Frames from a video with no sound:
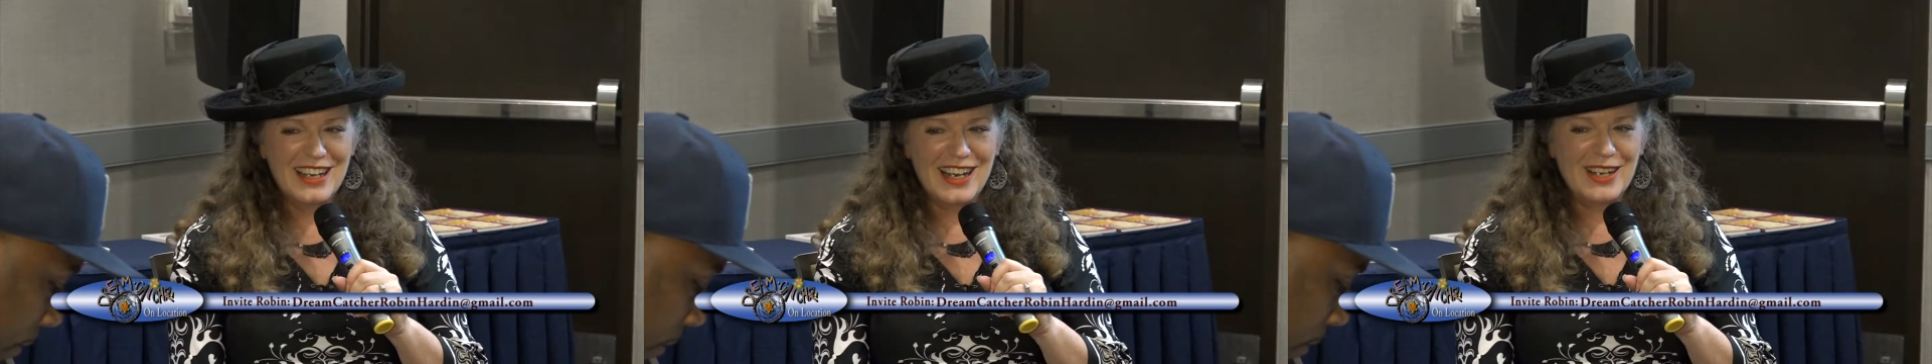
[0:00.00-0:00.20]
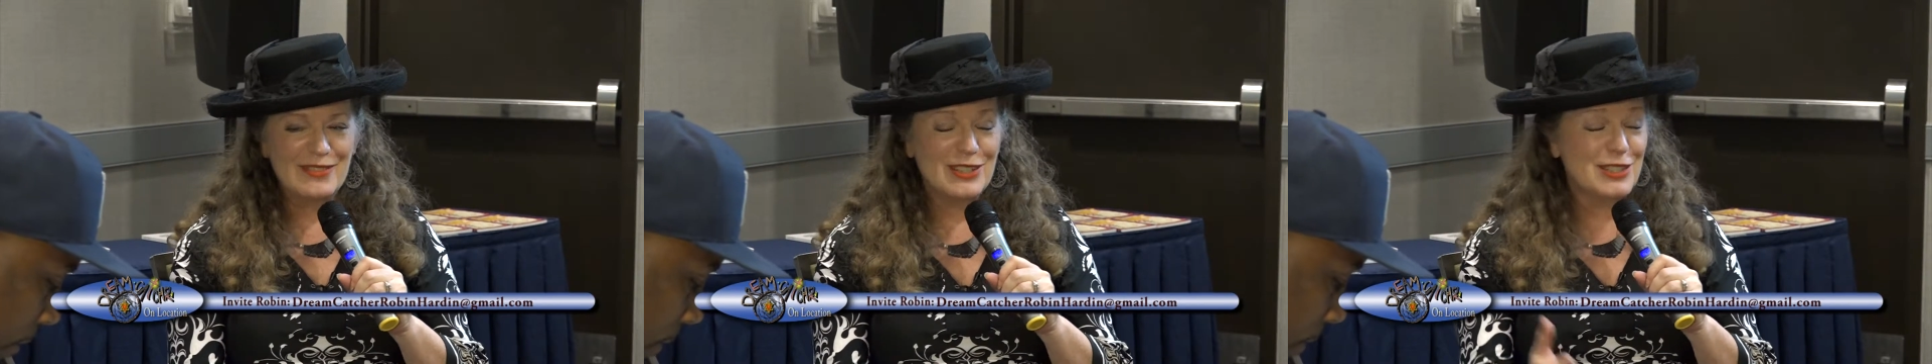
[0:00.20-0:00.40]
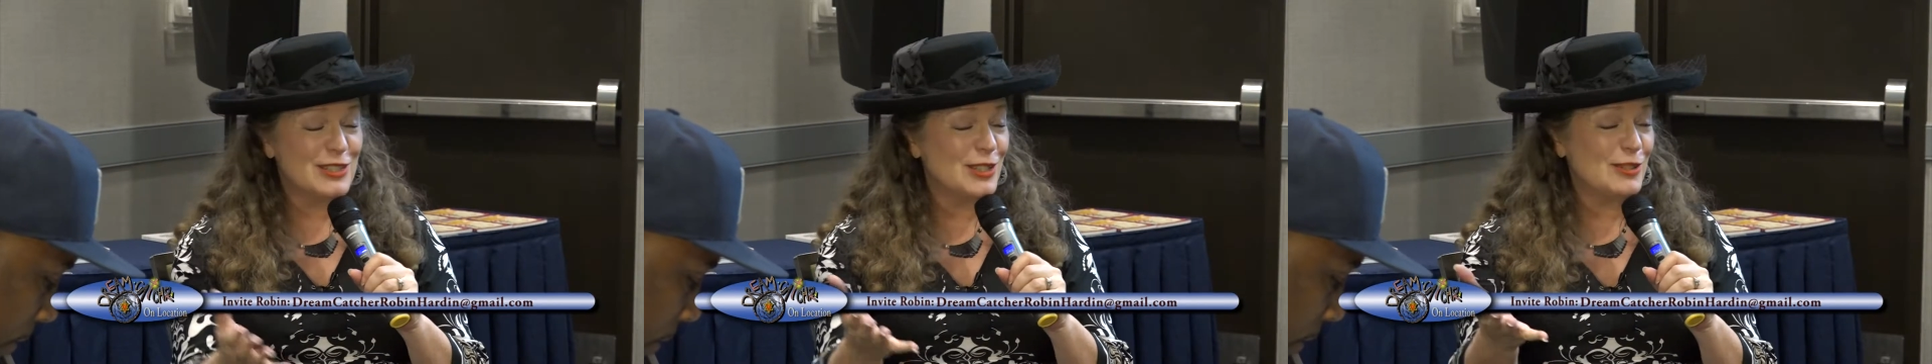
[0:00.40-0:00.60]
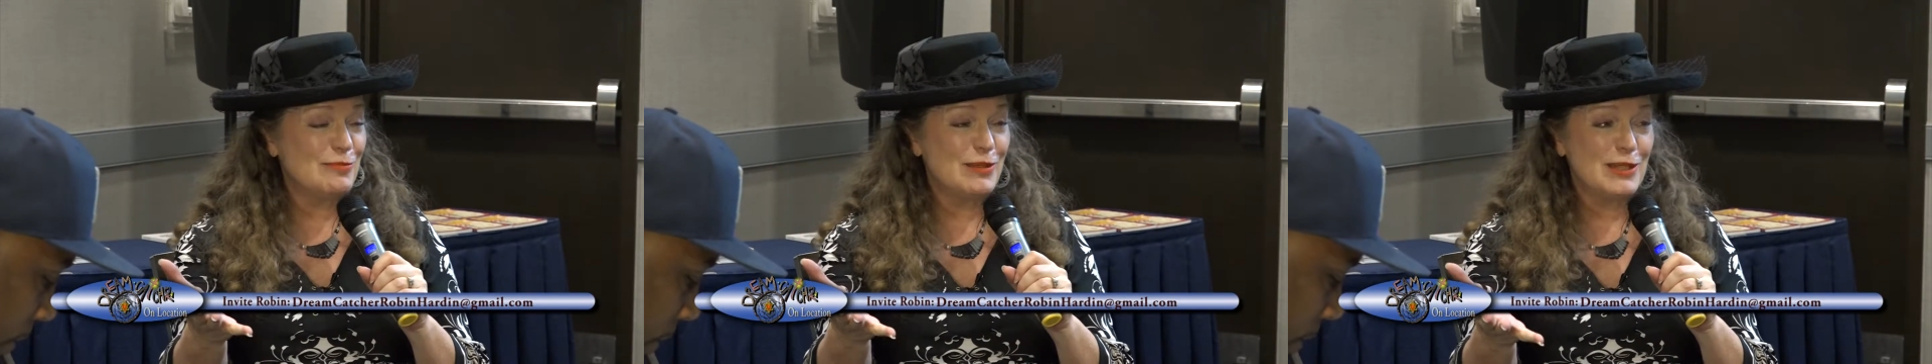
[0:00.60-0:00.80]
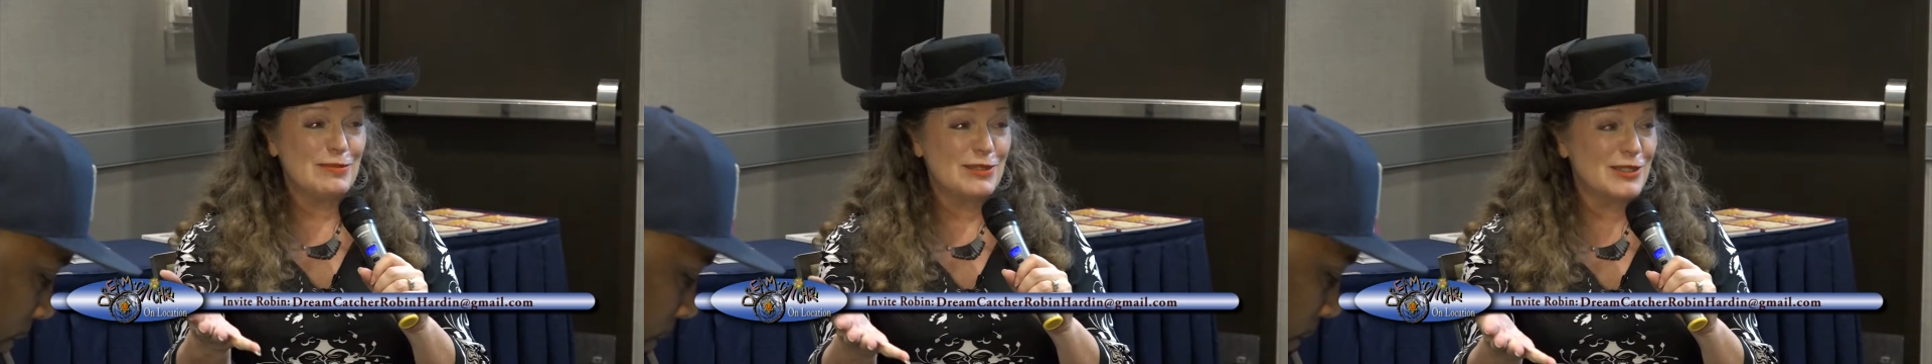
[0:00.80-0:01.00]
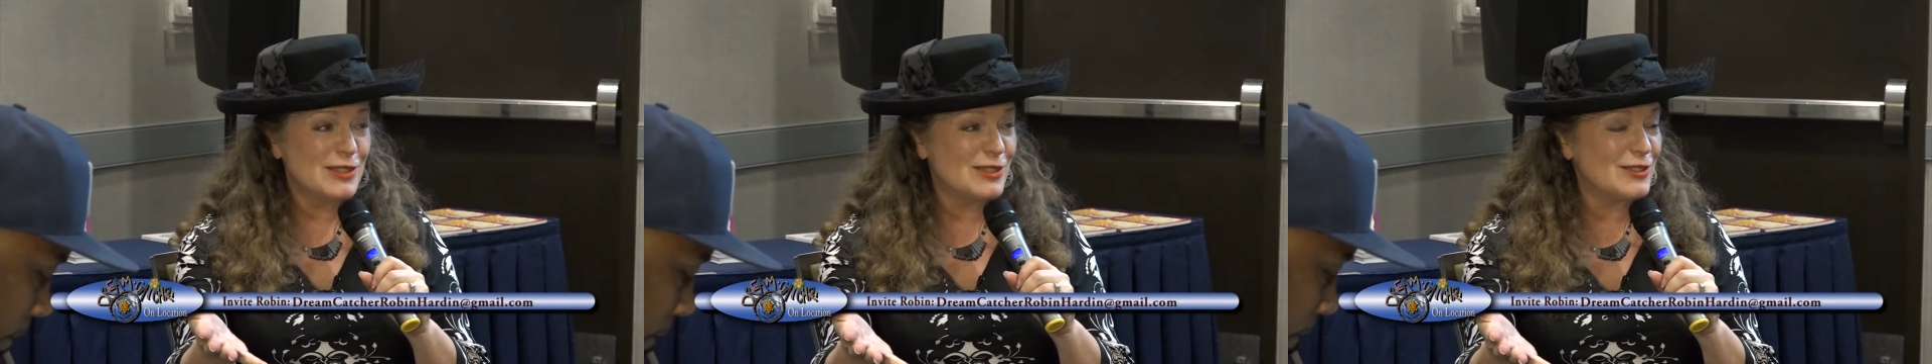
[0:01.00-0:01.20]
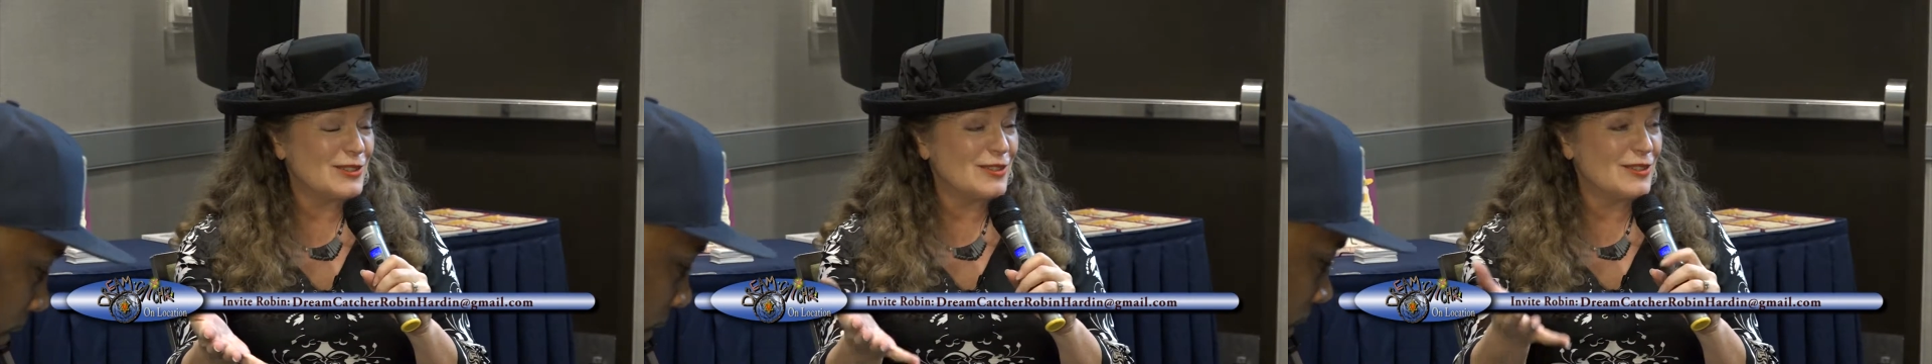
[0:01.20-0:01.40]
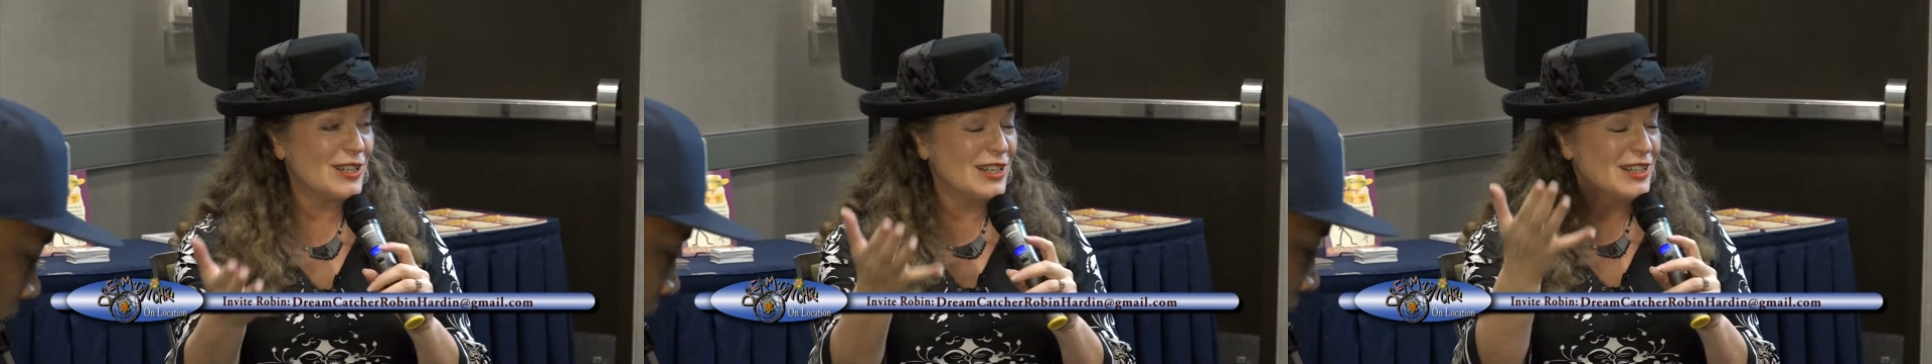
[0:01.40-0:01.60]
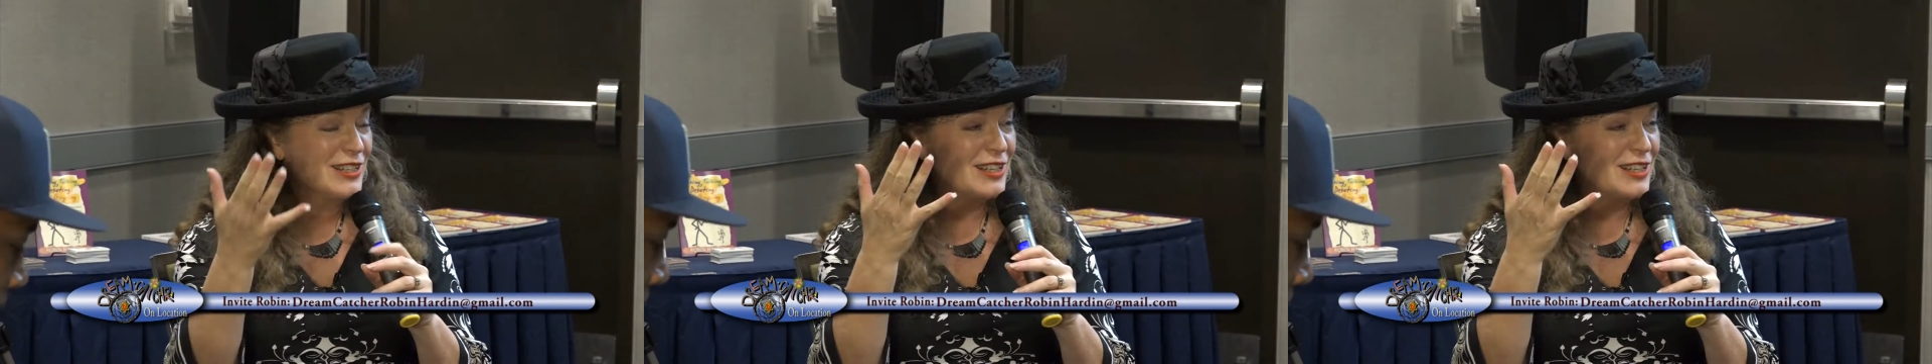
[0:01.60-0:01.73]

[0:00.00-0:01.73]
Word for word: I mean, it's so biblical.